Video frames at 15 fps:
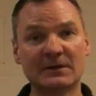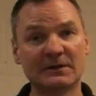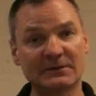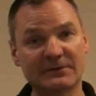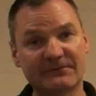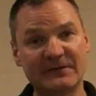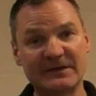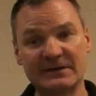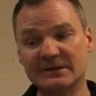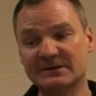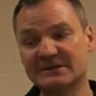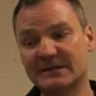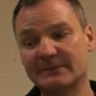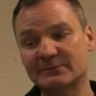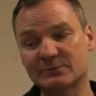The
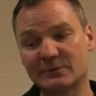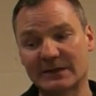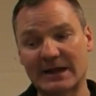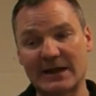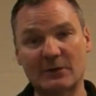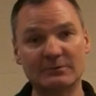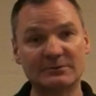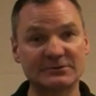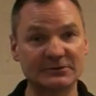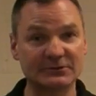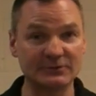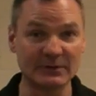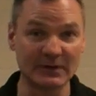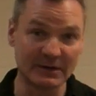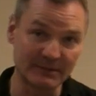fingertips will help
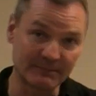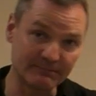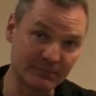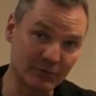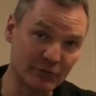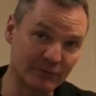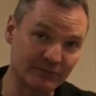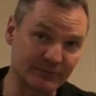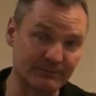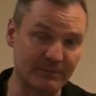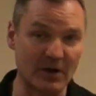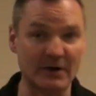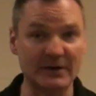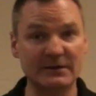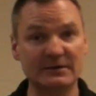to move the
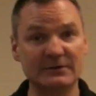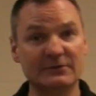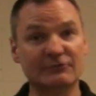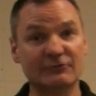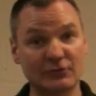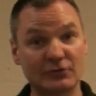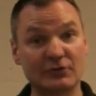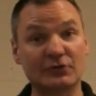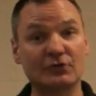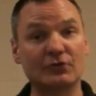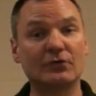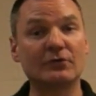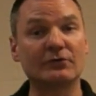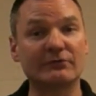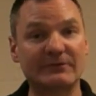bike through the
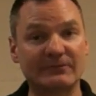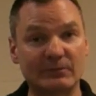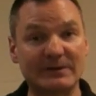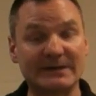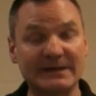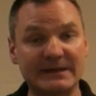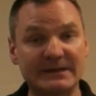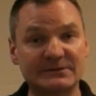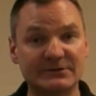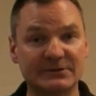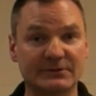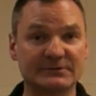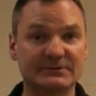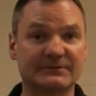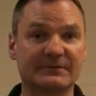corner if we need to
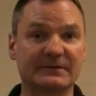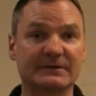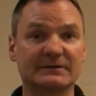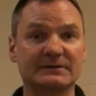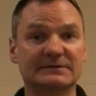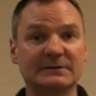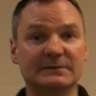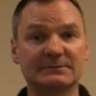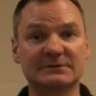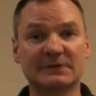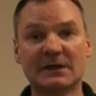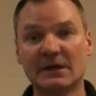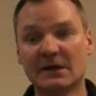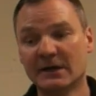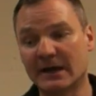use the fingertips.
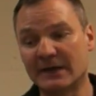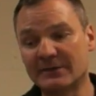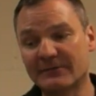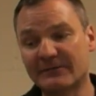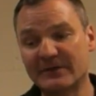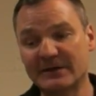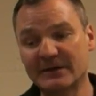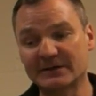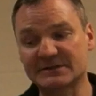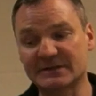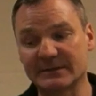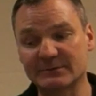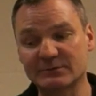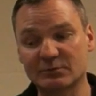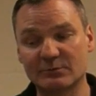And the
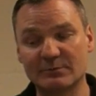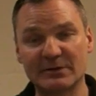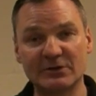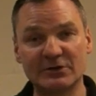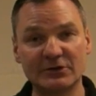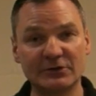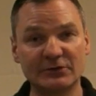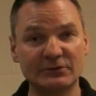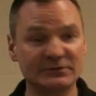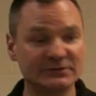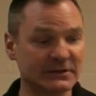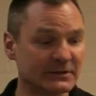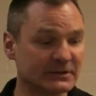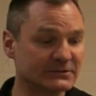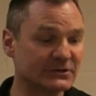fingertips will be
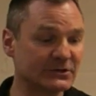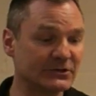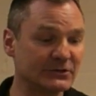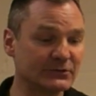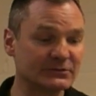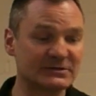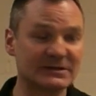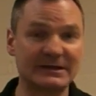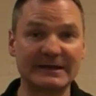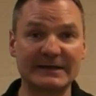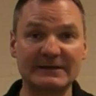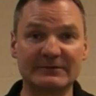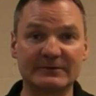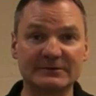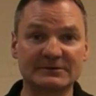used to use the
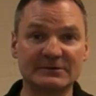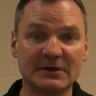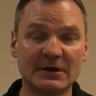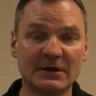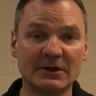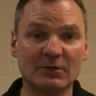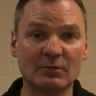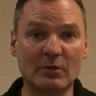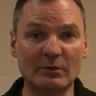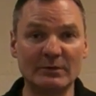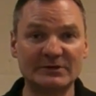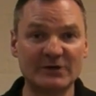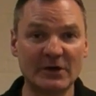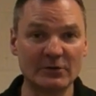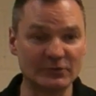levers. What
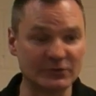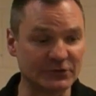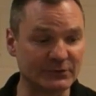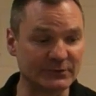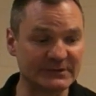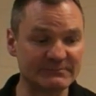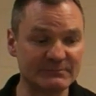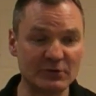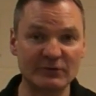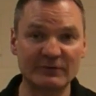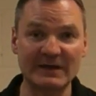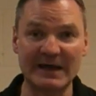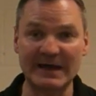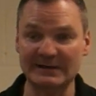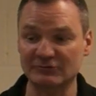we don't do is move
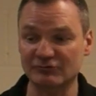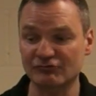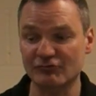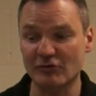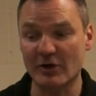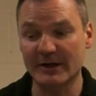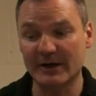the hand right